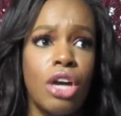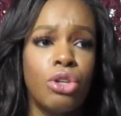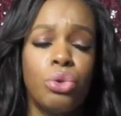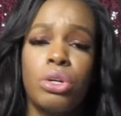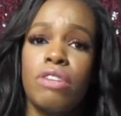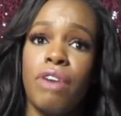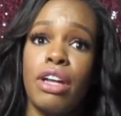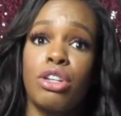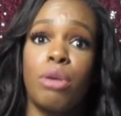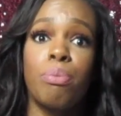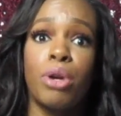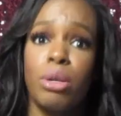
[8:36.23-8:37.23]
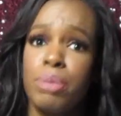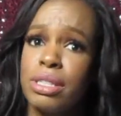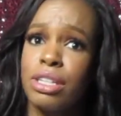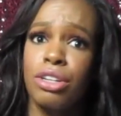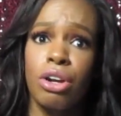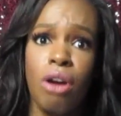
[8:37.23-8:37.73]
You could find your
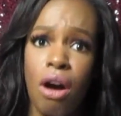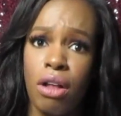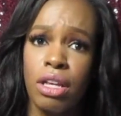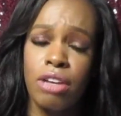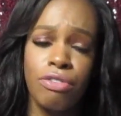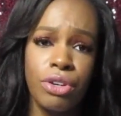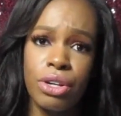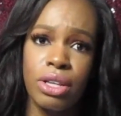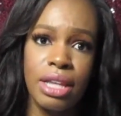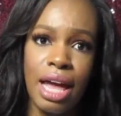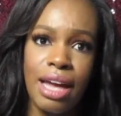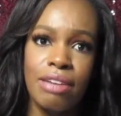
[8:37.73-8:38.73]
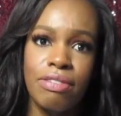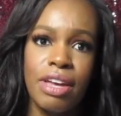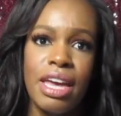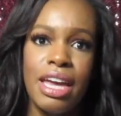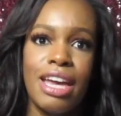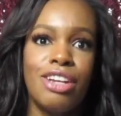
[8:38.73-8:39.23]
purpose and your calling for your life
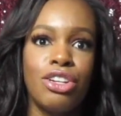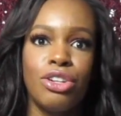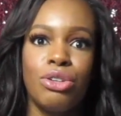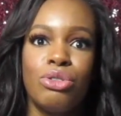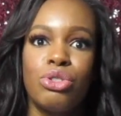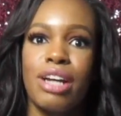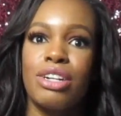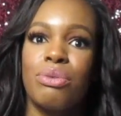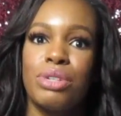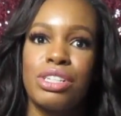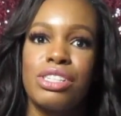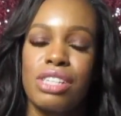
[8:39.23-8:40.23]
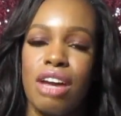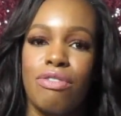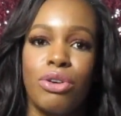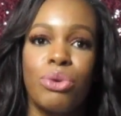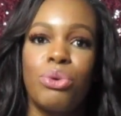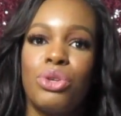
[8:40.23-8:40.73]
and you trying to
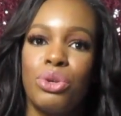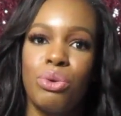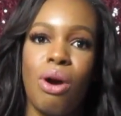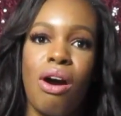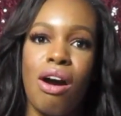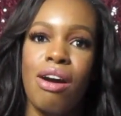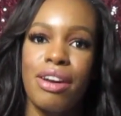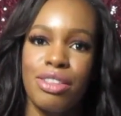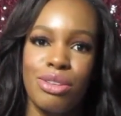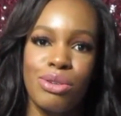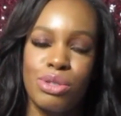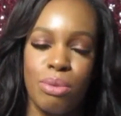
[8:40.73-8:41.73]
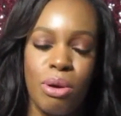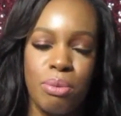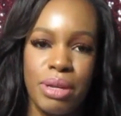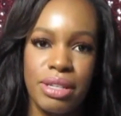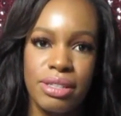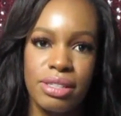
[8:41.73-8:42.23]
rediscover who you are in those
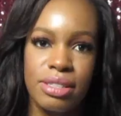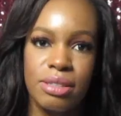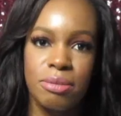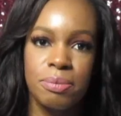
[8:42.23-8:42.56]
moments.